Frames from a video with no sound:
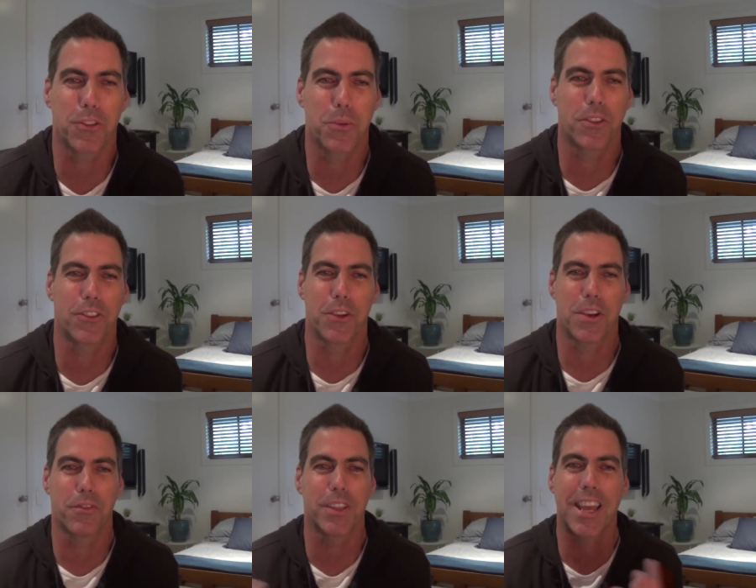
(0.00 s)
What's
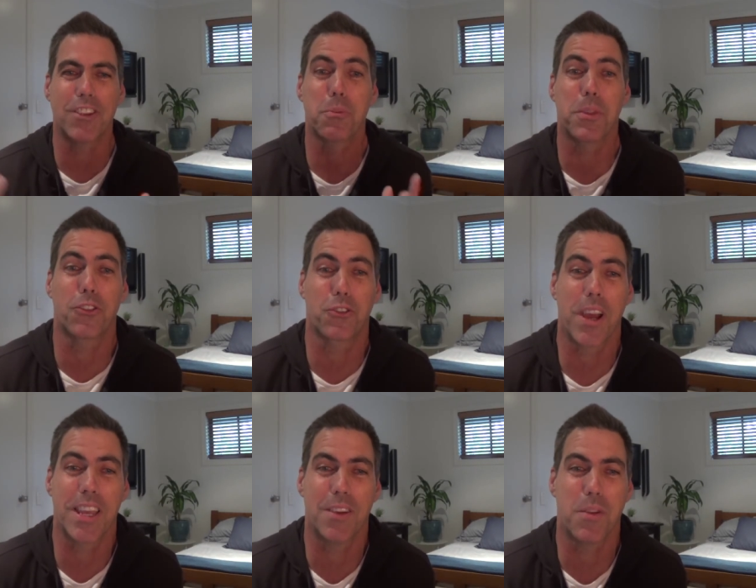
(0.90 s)
your affiliation with
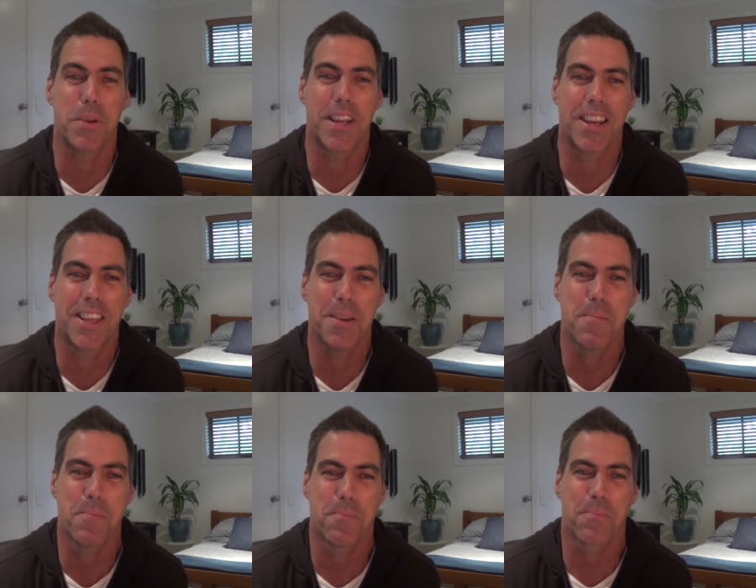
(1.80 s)
Australia? Have you been out here?